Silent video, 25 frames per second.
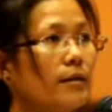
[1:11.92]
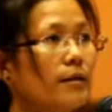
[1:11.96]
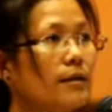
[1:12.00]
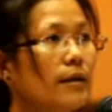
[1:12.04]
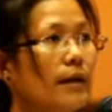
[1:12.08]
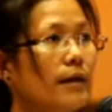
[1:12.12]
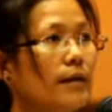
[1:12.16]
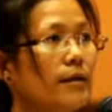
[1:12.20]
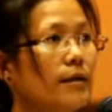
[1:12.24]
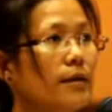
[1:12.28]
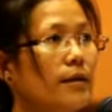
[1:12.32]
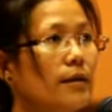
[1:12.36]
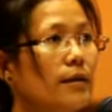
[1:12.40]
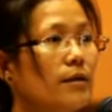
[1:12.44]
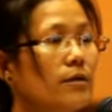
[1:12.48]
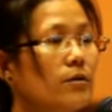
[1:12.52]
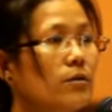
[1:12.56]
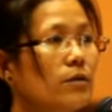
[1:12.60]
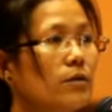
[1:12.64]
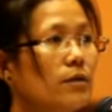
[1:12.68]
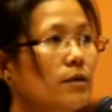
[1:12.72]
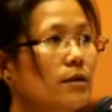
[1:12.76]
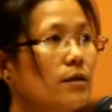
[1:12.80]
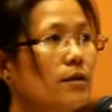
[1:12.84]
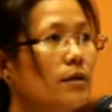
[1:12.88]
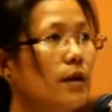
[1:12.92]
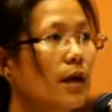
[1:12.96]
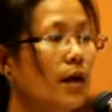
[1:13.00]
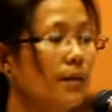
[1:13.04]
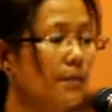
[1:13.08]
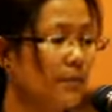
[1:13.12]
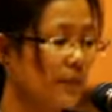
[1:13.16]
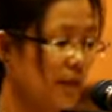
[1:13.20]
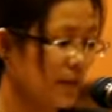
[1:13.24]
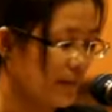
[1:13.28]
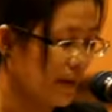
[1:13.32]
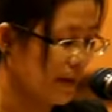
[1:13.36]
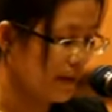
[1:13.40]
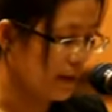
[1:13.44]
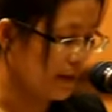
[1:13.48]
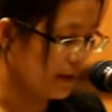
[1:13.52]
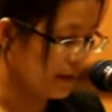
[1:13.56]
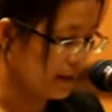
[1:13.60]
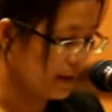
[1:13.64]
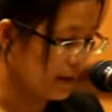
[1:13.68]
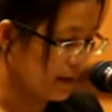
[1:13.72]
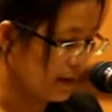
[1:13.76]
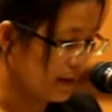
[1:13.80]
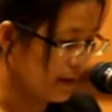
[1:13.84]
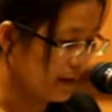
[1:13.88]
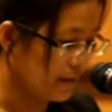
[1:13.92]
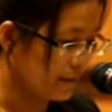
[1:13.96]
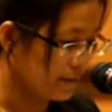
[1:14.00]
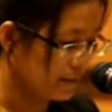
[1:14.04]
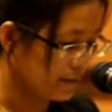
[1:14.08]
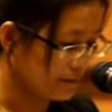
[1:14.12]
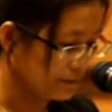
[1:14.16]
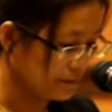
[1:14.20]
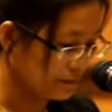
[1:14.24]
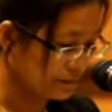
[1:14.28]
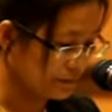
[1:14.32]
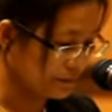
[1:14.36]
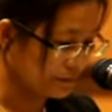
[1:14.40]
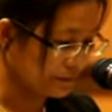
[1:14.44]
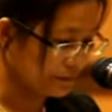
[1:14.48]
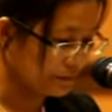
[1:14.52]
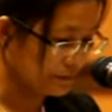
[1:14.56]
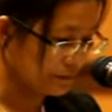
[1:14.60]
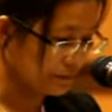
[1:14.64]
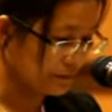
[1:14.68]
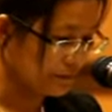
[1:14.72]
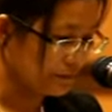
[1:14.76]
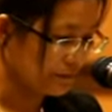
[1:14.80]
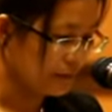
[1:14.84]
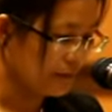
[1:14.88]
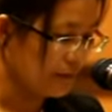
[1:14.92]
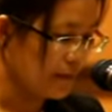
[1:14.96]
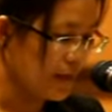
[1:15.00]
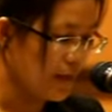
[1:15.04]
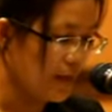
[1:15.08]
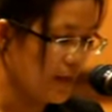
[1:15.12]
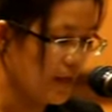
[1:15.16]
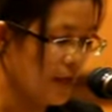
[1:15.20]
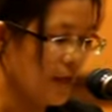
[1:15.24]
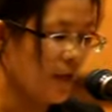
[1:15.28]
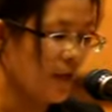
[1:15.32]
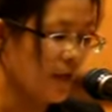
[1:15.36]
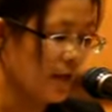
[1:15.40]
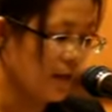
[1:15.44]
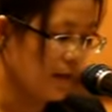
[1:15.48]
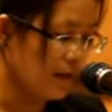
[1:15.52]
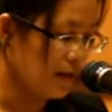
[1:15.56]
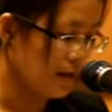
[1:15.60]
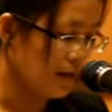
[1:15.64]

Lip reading: mentioned on working condition and mass fainting.